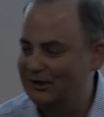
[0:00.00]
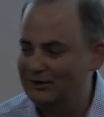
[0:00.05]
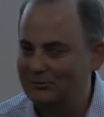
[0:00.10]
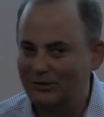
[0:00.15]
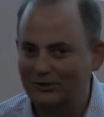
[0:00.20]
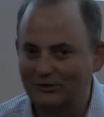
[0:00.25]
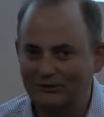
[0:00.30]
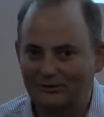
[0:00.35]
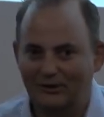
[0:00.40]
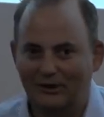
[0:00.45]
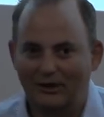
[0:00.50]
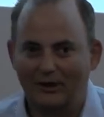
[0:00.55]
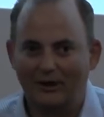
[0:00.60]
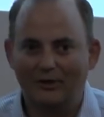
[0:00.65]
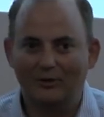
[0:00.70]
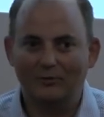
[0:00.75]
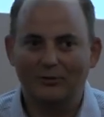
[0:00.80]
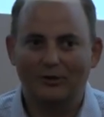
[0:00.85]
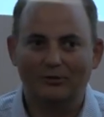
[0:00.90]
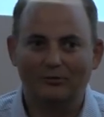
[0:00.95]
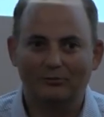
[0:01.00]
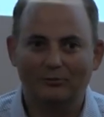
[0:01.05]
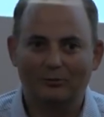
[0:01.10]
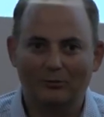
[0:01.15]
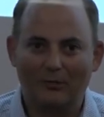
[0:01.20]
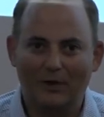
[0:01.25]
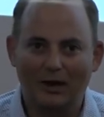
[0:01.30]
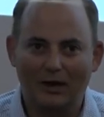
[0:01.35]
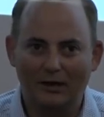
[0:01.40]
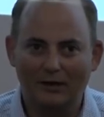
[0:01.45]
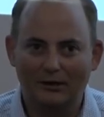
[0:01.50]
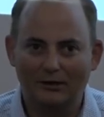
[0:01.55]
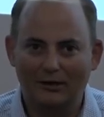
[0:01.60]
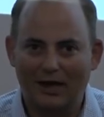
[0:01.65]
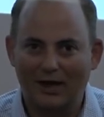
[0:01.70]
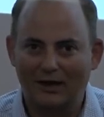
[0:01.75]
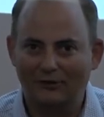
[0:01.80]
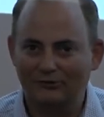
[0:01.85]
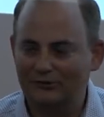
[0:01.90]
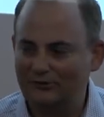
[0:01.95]
But to care about my
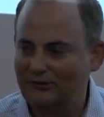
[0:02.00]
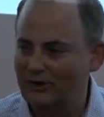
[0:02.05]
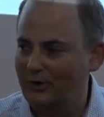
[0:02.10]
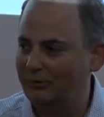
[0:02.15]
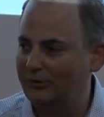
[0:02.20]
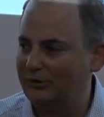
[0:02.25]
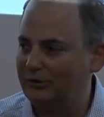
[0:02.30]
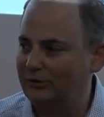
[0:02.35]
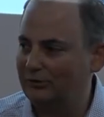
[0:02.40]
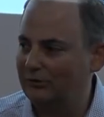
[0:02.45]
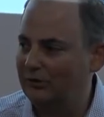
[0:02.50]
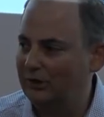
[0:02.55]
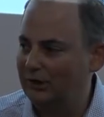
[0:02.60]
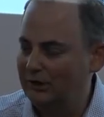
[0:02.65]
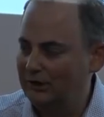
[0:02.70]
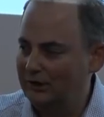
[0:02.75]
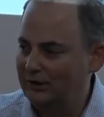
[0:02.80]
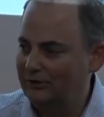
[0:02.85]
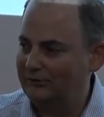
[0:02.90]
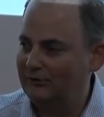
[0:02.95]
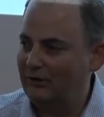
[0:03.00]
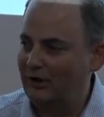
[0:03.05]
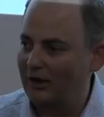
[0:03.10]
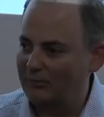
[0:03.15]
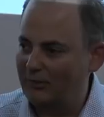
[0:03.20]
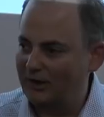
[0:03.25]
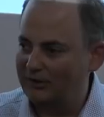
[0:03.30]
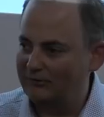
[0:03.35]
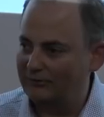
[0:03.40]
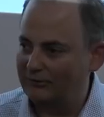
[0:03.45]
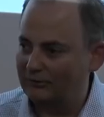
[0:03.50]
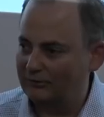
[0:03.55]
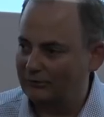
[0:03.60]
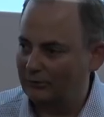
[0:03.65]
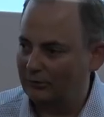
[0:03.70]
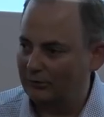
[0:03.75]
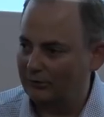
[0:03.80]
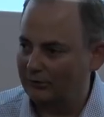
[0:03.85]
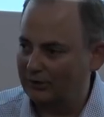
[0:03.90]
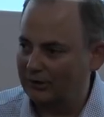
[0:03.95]
actions helping you is not my first
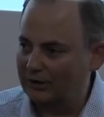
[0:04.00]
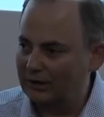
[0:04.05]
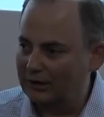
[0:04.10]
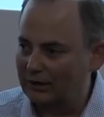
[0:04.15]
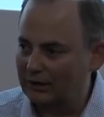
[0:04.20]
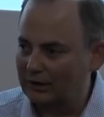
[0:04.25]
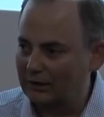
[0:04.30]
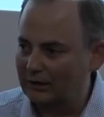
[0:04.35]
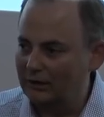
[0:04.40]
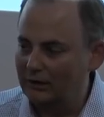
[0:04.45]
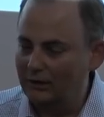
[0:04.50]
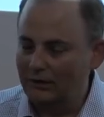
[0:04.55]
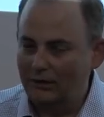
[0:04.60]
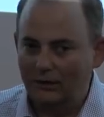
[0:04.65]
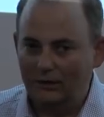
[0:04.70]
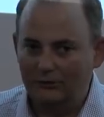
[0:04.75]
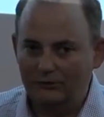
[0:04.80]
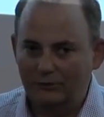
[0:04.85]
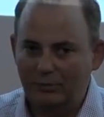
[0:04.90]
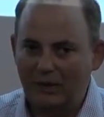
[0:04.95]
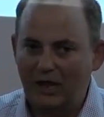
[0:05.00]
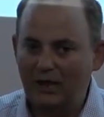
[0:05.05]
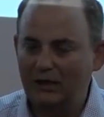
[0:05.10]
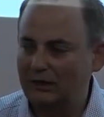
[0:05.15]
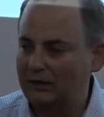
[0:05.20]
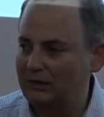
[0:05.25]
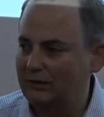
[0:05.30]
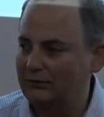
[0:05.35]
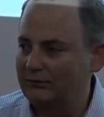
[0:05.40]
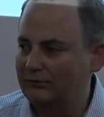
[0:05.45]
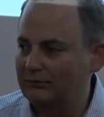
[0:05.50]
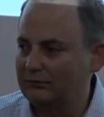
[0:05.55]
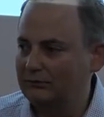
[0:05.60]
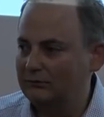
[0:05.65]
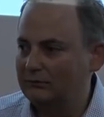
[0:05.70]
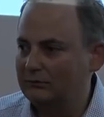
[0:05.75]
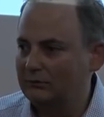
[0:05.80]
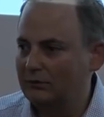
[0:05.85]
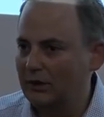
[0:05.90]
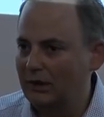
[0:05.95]
order thinking. In Japan, it is.
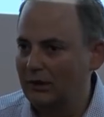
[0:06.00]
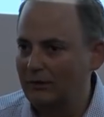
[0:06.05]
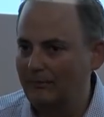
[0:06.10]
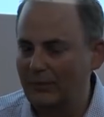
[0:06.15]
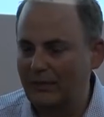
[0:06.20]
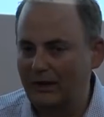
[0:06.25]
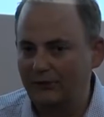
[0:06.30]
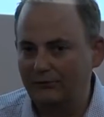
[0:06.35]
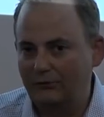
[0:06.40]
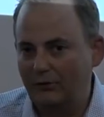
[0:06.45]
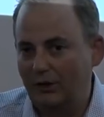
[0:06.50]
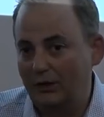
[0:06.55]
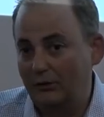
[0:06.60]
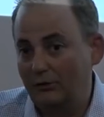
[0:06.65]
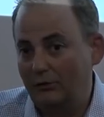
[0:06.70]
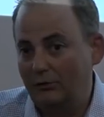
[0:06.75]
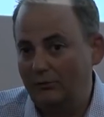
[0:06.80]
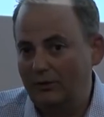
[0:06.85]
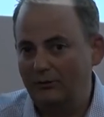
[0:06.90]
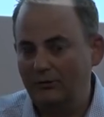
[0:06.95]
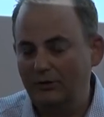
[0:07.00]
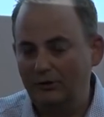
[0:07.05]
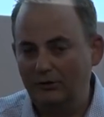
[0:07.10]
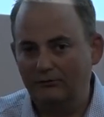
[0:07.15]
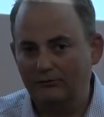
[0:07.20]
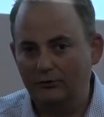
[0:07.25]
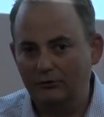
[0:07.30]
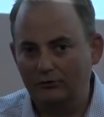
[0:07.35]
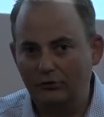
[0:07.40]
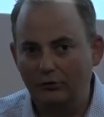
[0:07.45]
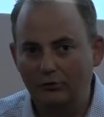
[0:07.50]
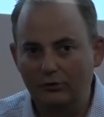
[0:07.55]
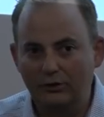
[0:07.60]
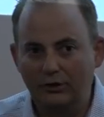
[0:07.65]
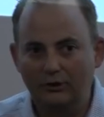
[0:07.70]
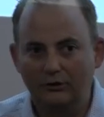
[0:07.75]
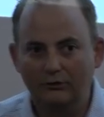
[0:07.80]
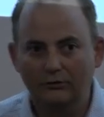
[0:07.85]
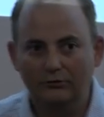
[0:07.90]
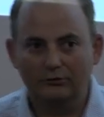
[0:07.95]
Um, and so I don't know, maybe if you're
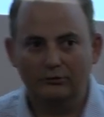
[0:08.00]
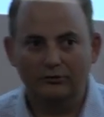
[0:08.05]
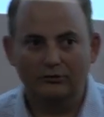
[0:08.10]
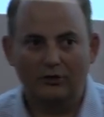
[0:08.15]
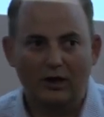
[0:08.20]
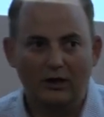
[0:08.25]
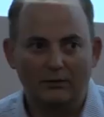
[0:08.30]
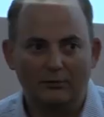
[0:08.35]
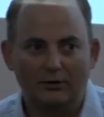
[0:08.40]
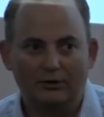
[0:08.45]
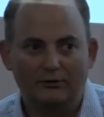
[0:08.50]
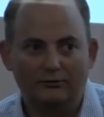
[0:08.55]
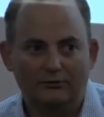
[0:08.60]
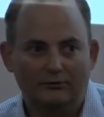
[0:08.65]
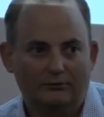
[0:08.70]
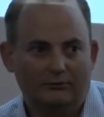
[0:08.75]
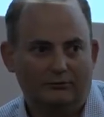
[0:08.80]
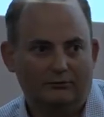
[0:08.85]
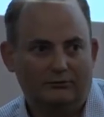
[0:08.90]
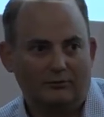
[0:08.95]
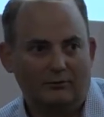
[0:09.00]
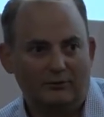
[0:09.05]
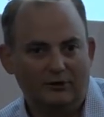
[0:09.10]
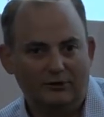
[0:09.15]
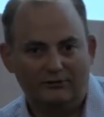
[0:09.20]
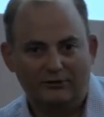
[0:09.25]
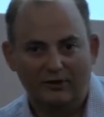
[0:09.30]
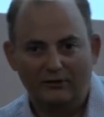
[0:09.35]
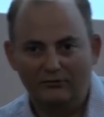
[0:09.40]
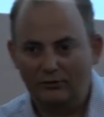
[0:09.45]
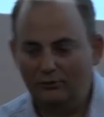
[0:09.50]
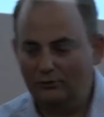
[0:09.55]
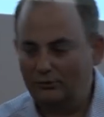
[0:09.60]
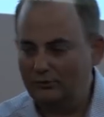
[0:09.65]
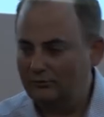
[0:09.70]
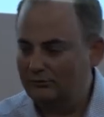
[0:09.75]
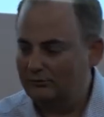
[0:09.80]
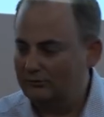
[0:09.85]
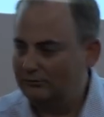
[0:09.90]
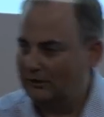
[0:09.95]
choking, you should die because somebody saving you
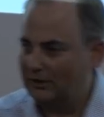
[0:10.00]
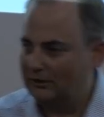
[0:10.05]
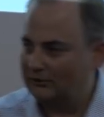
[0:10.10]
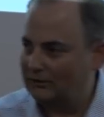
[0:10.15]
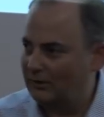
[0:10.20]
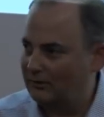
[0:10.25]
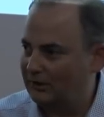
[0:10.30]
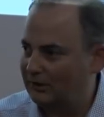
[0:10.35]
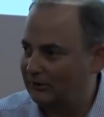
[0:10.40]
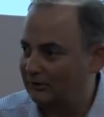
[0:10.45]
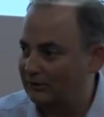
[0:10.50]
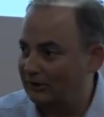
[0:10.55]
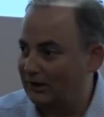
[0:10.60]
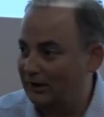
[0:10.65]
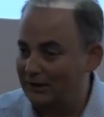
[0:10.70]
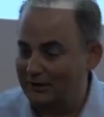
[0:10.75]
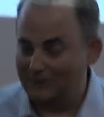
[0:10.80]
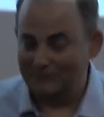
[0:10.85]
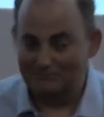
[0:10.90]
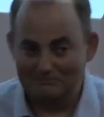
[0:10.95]
would take time out of their day.